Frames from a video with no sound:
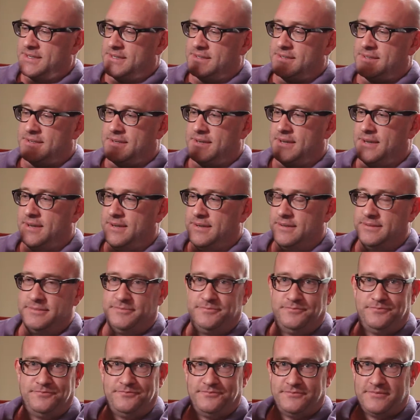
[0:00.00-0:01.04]
is
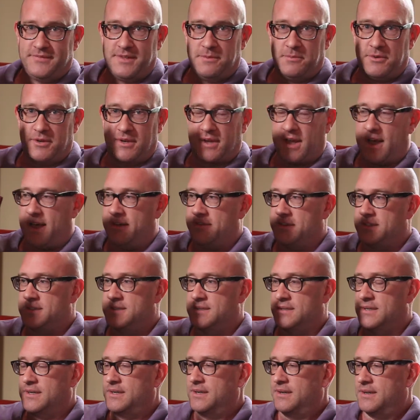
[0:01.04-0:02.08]
the book,
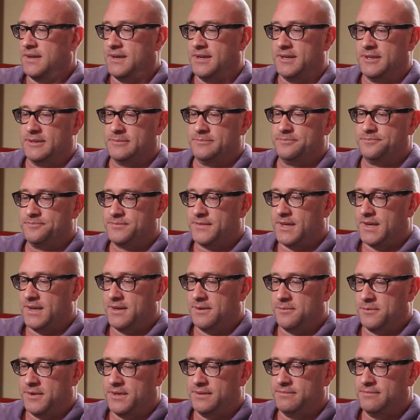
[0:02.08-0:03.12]
obviously. I
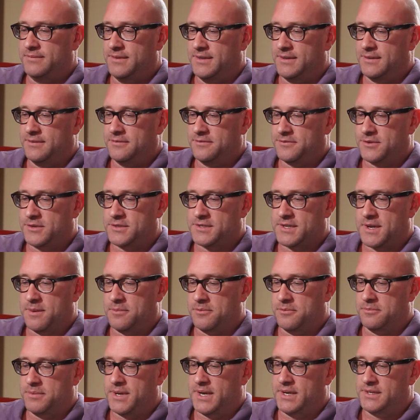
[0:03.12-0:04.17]
can read the first
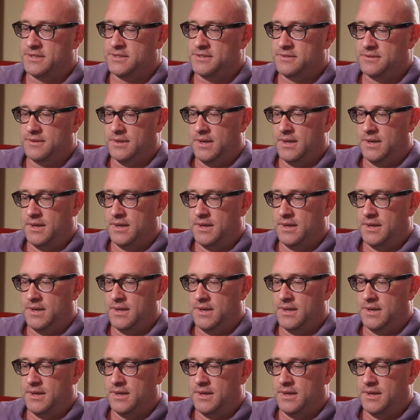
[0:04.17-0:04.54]
couple pages.